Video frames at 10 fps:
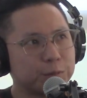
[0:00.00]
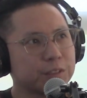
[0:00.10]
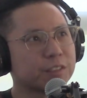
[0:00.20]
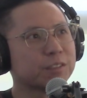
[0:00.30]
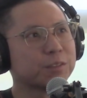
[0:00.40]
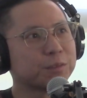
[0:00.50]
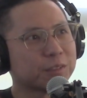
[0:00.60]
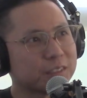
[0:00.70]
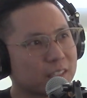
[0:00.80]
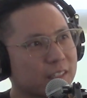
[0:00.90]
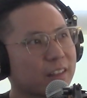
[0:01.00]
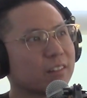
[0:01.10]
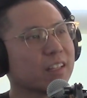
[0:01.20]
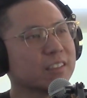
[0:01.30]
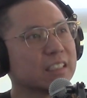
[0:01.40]
realtors was getting
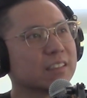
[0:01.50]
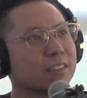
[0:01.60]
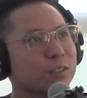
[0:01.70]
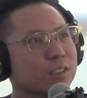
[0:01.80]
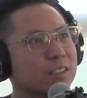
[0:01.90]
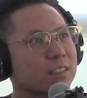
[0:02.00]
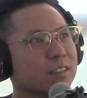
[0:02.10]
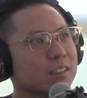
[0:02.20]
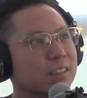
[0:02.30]
their license this year,